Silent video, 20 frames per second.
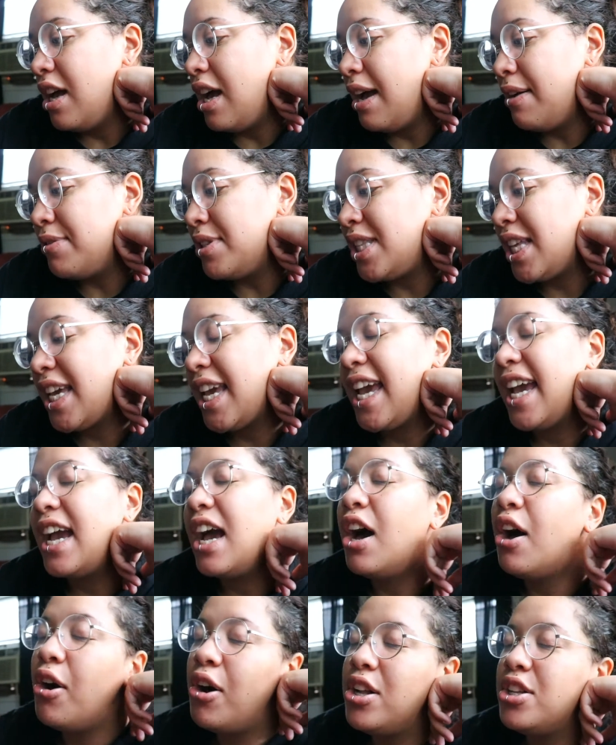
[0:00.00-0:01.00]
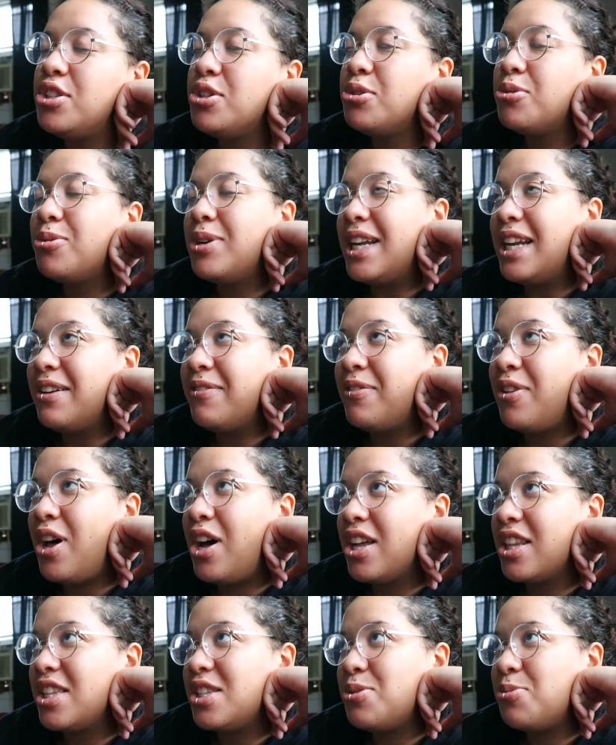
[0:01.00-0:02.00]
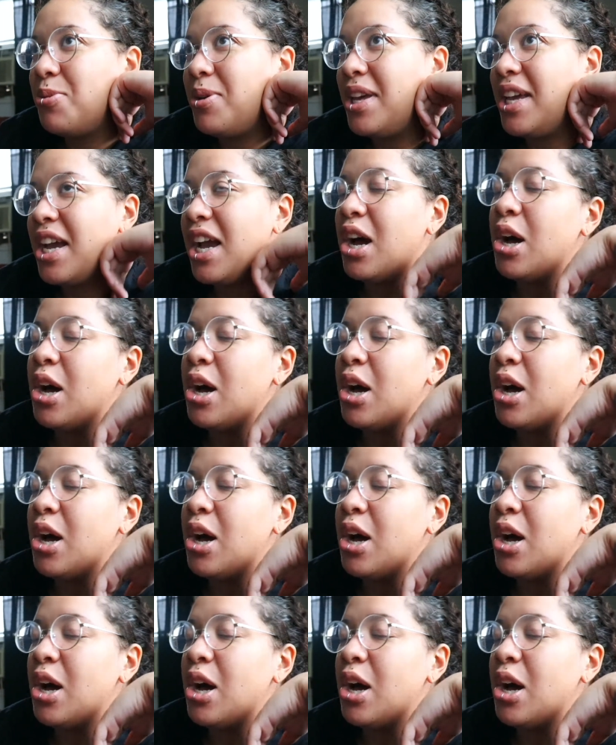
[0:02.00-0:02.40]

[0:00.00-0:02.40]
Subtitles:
I was thinking, oh, I'll do a reading vlog this week.